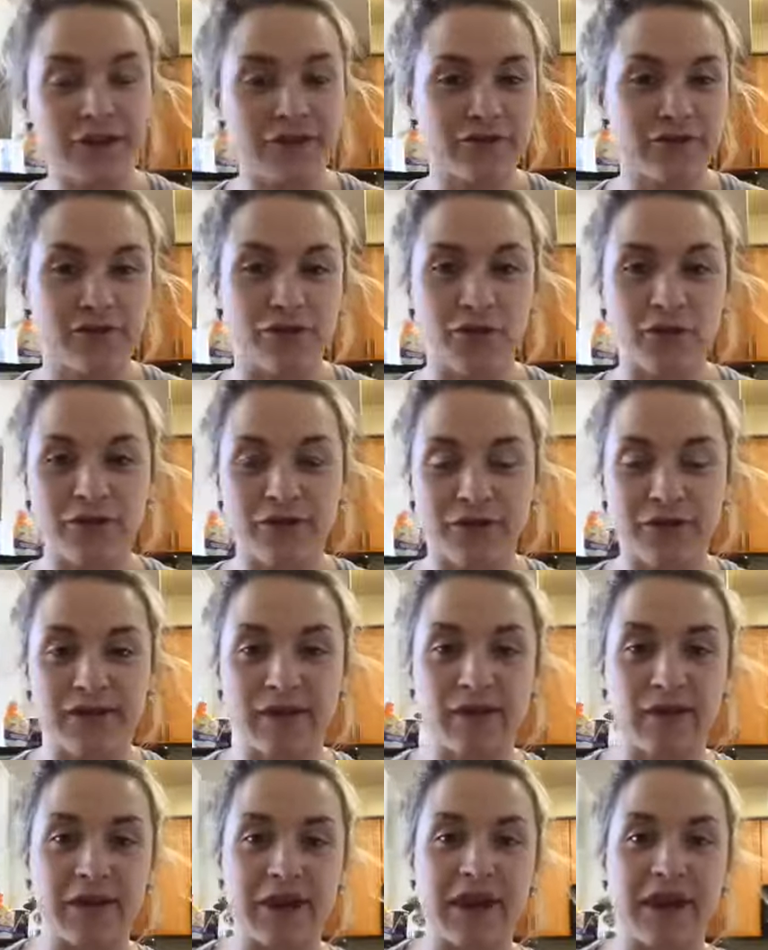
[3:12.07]
or two if you're
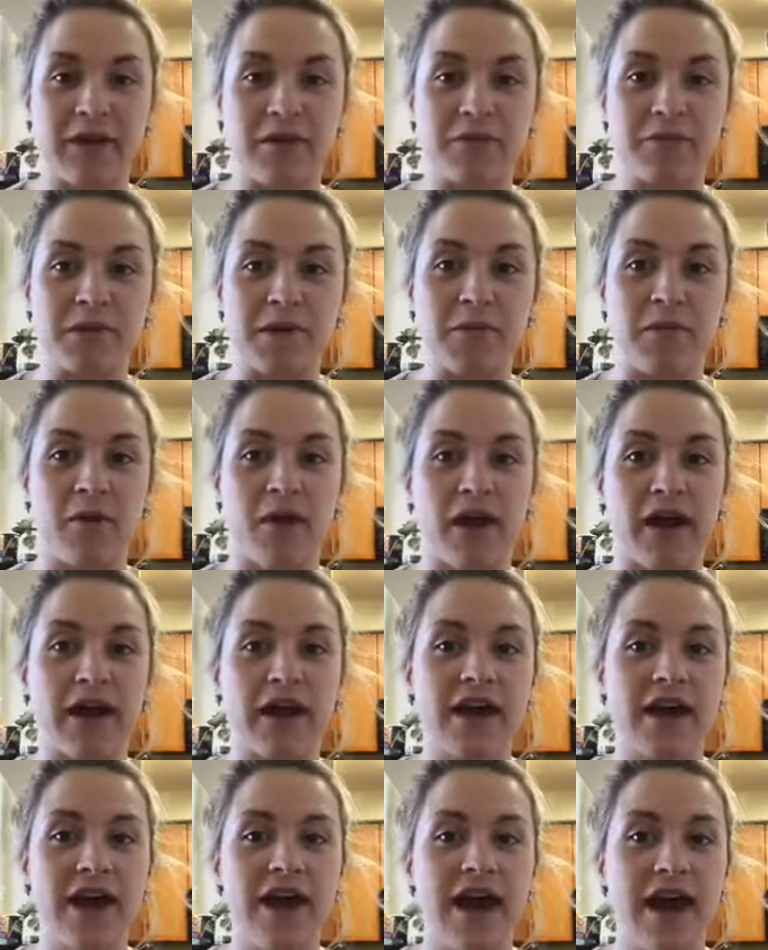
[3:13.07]
splitting it with people
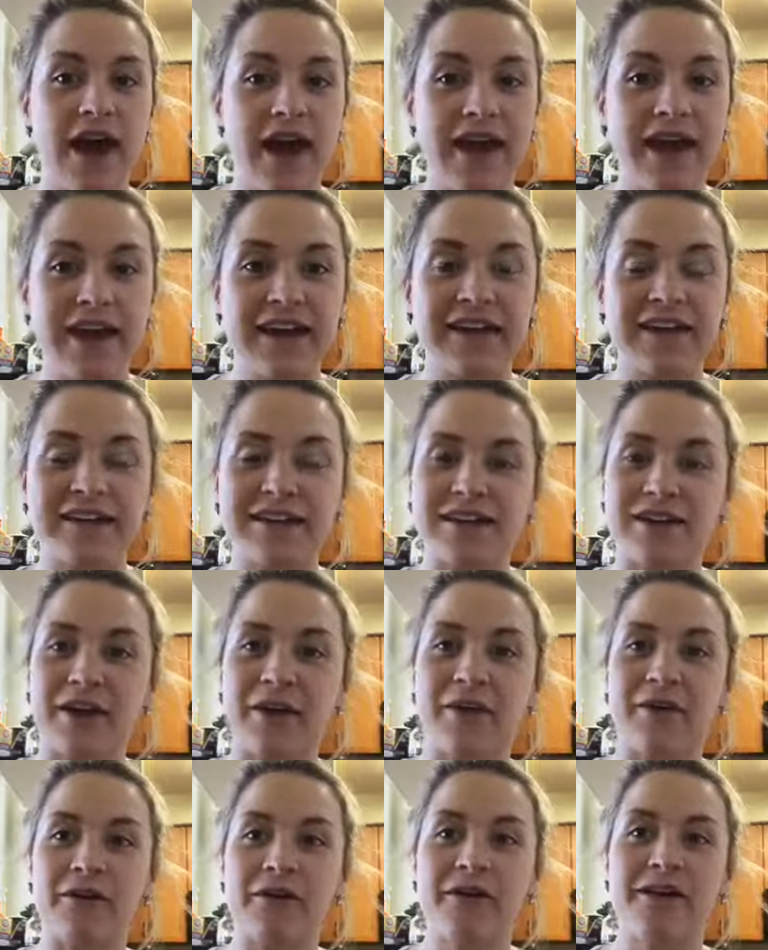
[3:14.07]
like, hey, you
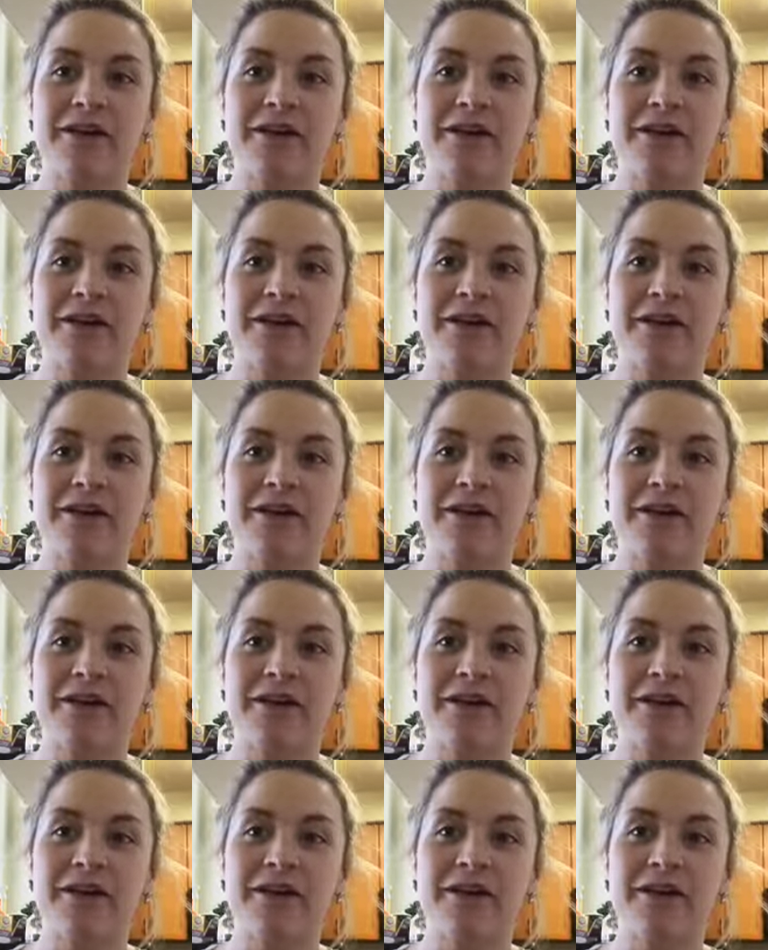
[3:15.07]
know,